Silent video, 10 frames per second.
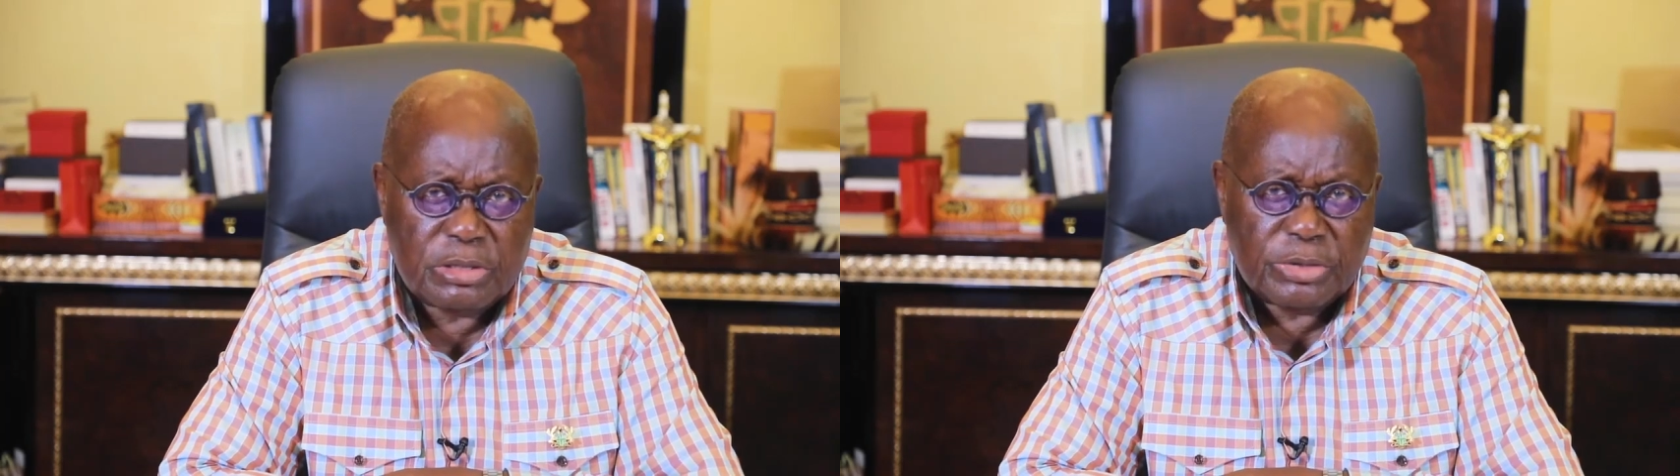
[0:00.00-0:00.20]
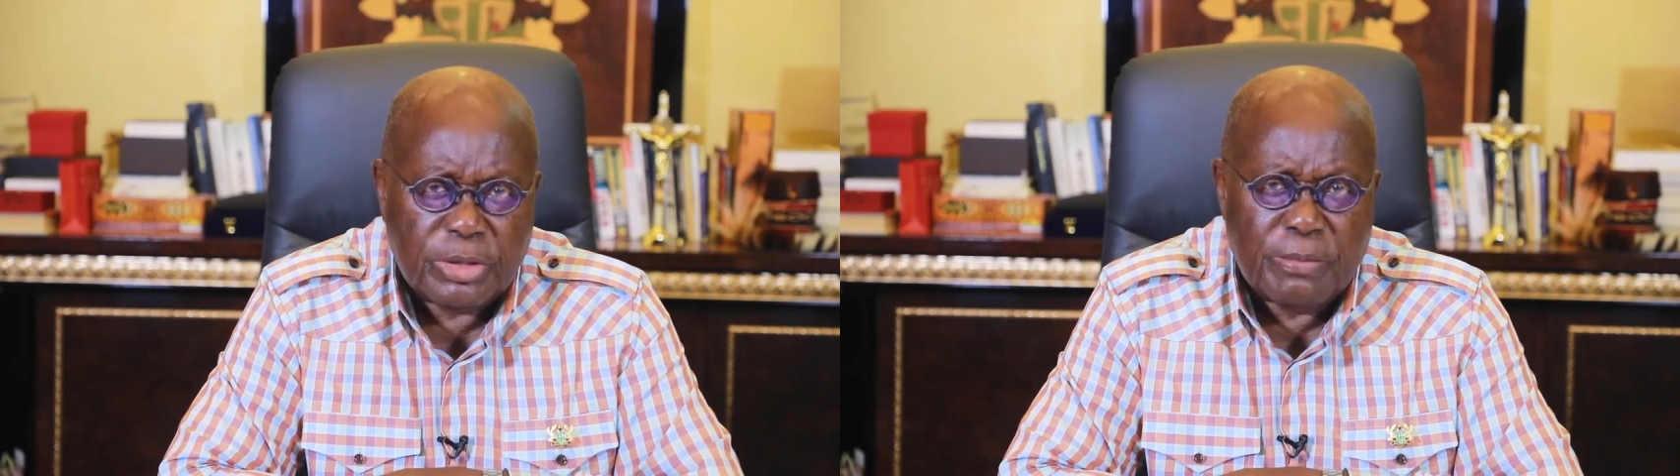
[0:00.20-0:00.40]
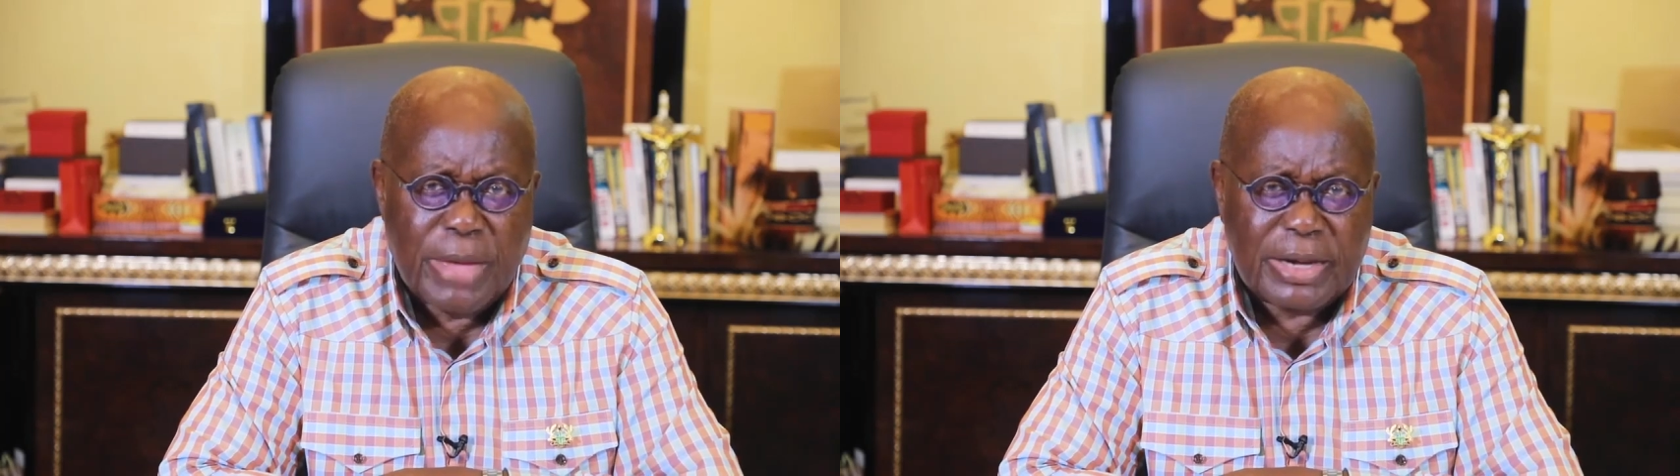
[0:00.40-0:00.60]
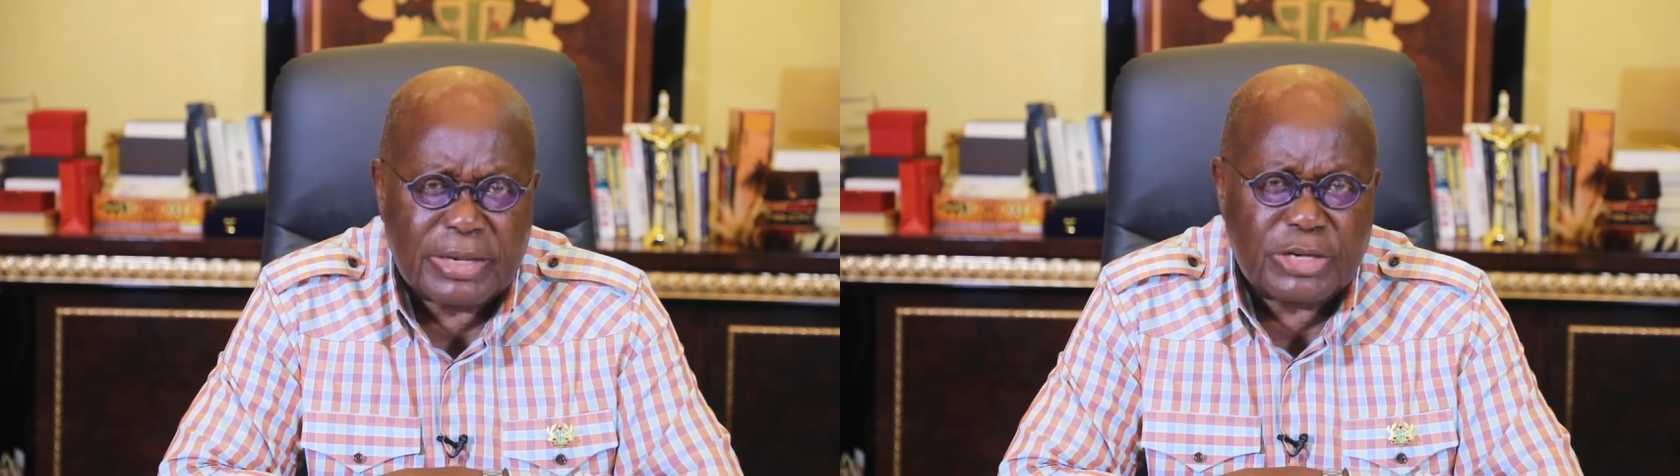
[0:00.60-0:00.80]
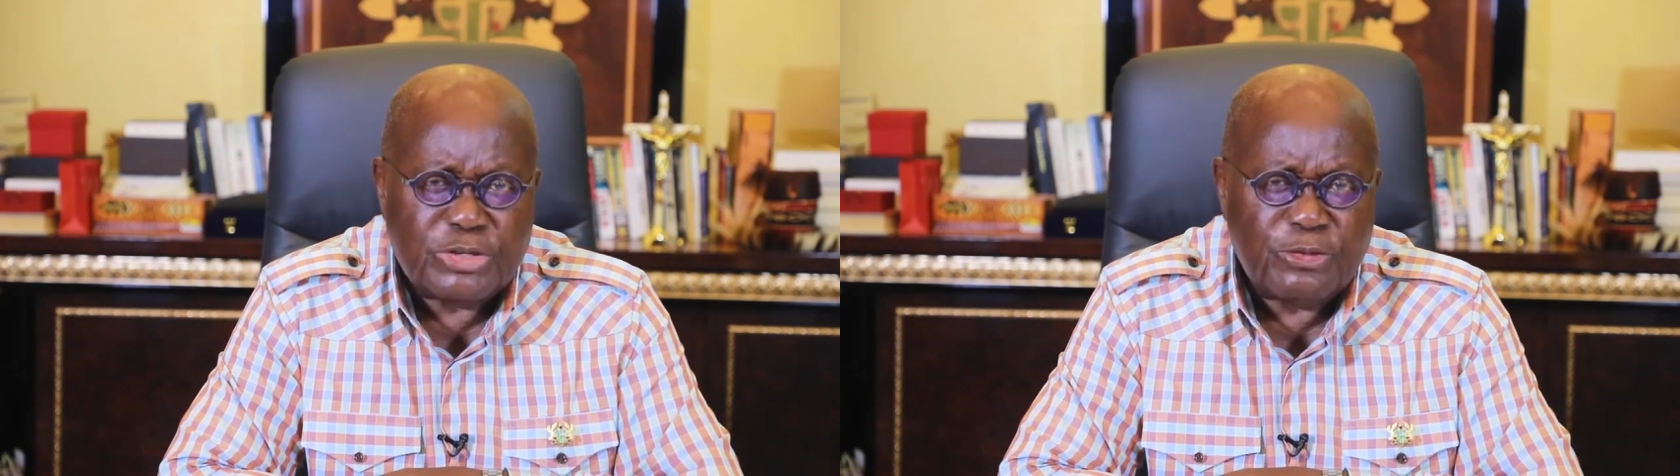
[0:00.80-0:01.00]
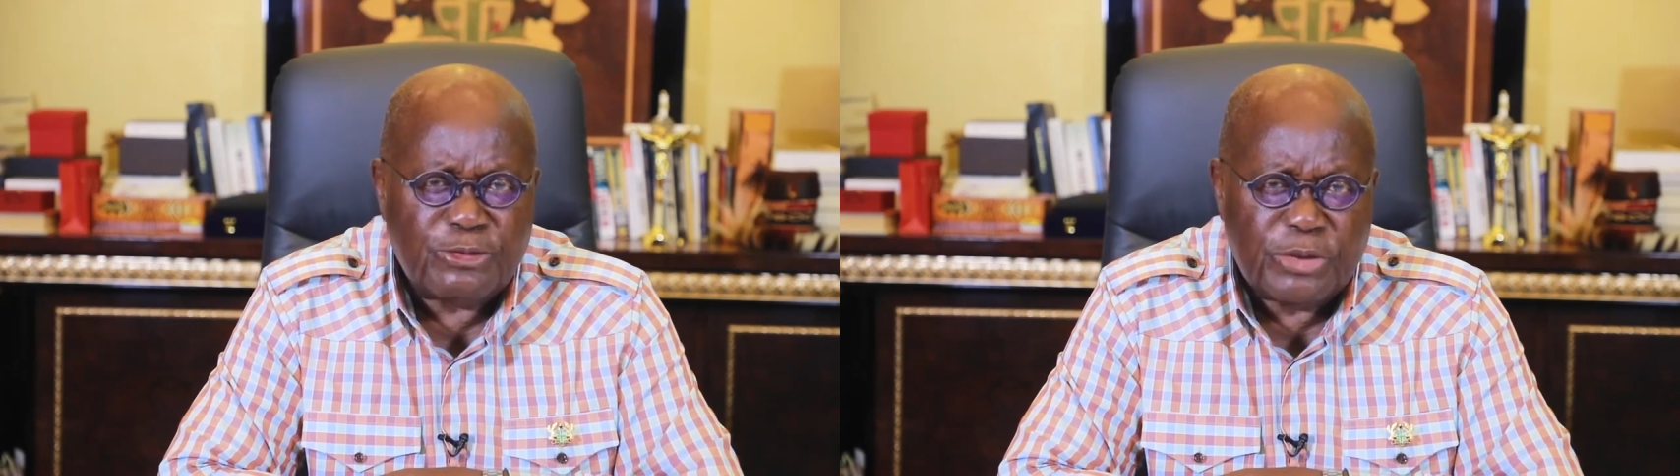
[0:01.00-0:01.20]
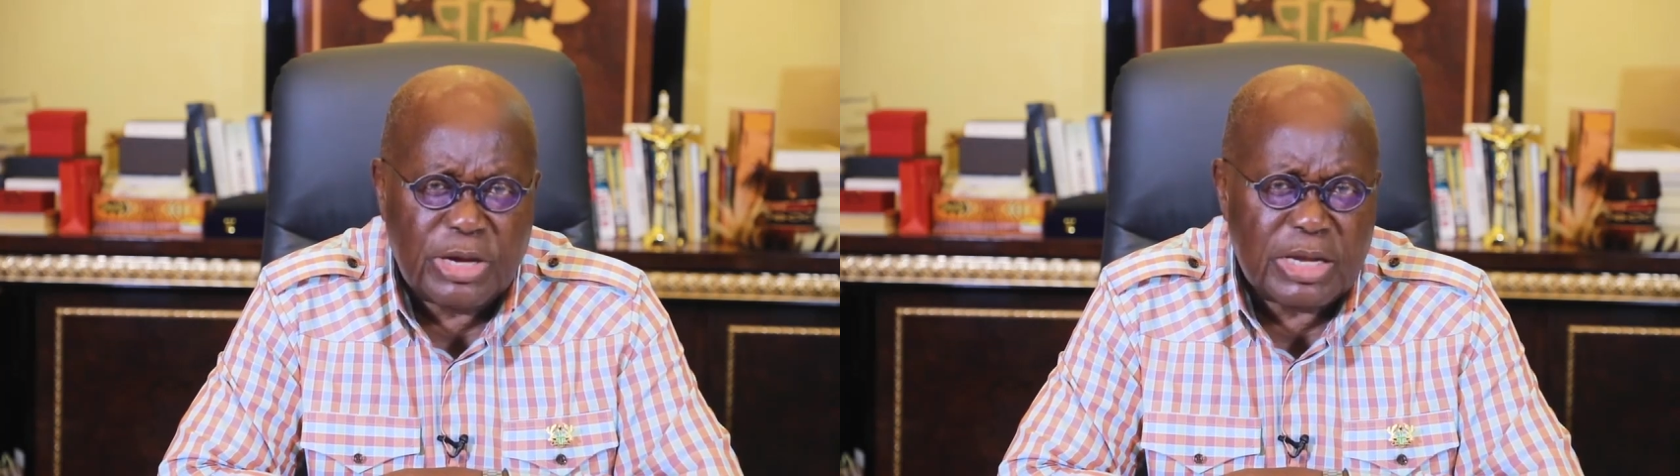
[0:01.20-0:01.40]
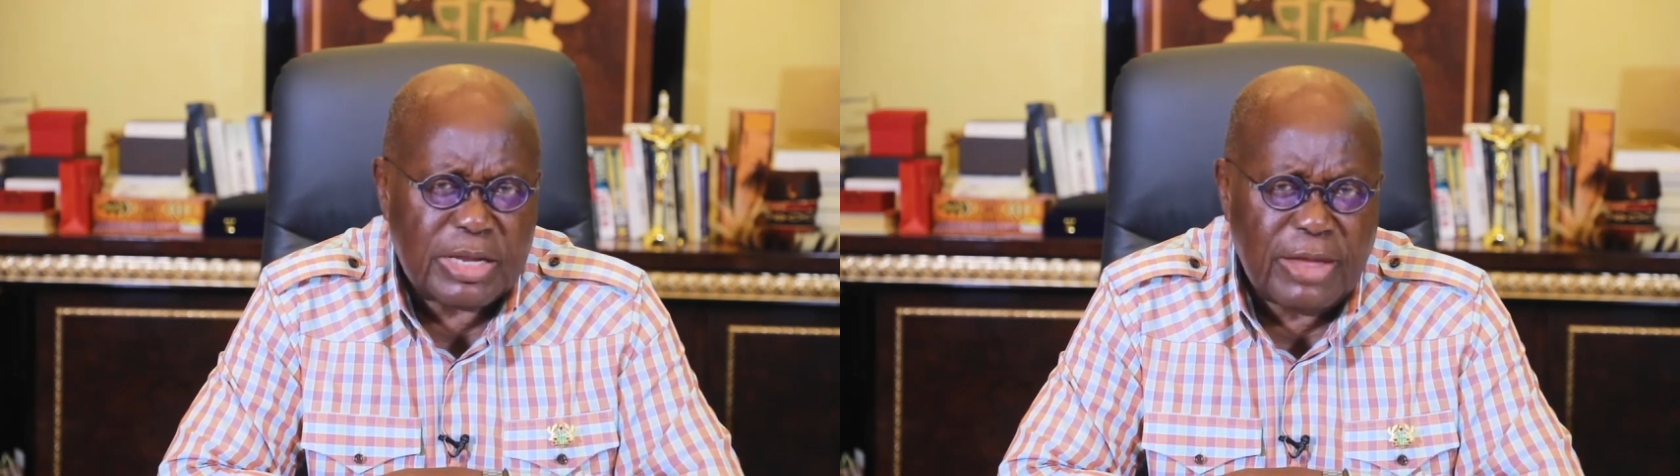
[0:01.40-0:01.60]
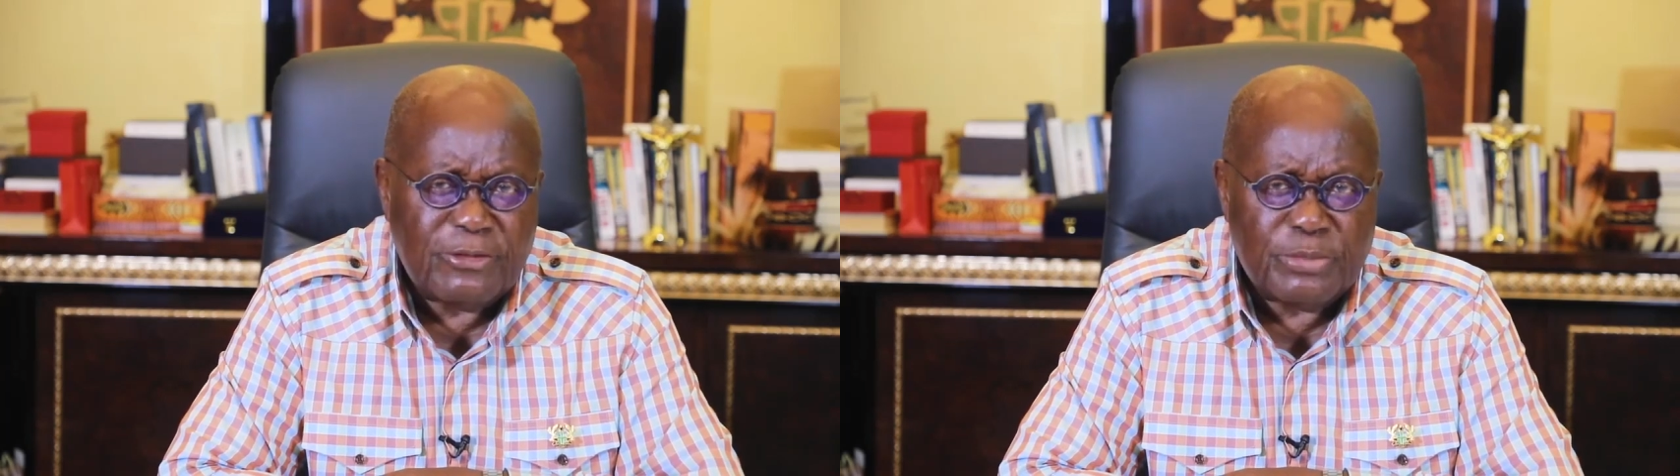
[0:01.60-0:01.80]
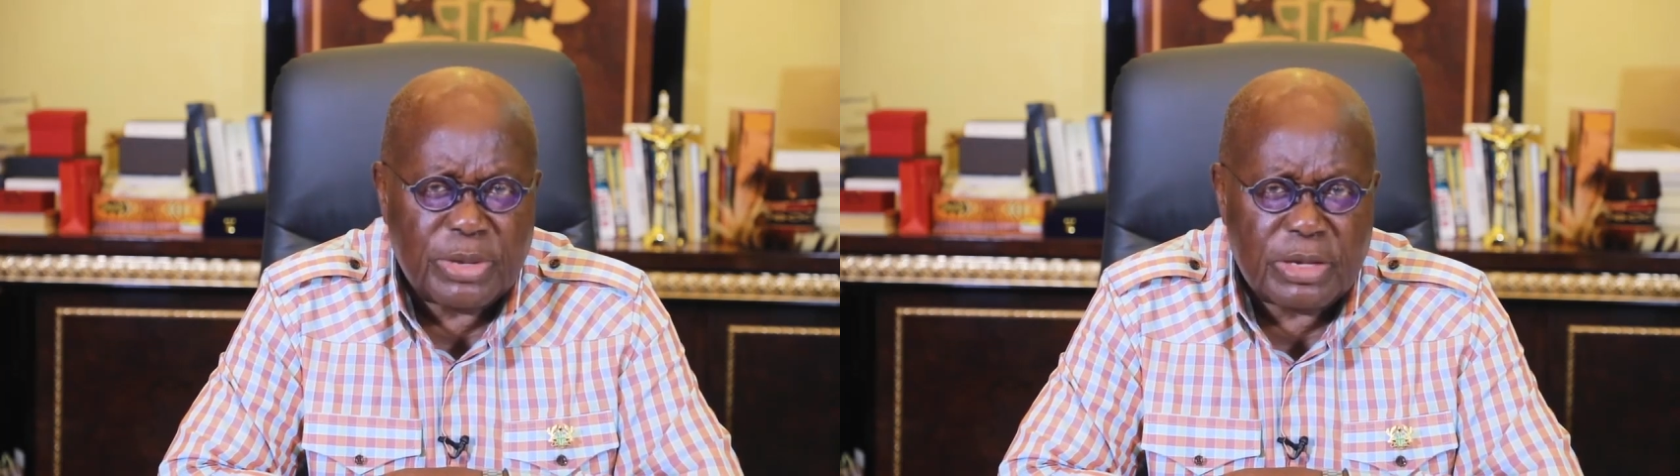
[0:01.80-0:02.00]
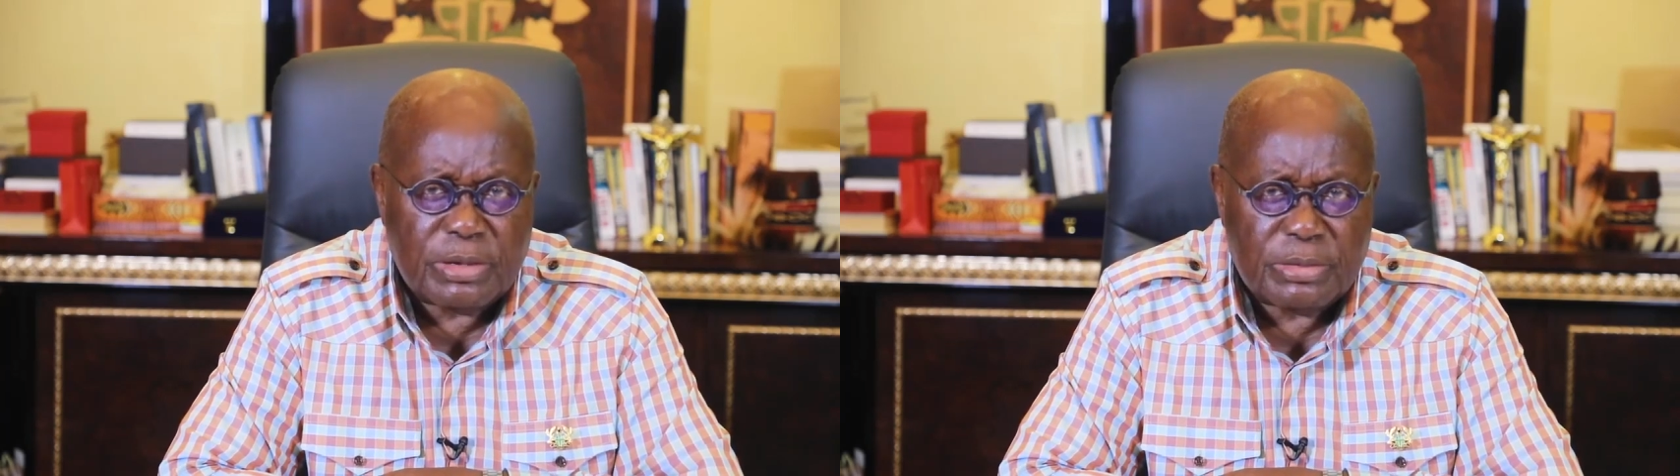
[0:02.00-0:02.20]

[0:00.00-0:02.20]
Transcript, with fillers: to the mandate you freely gave me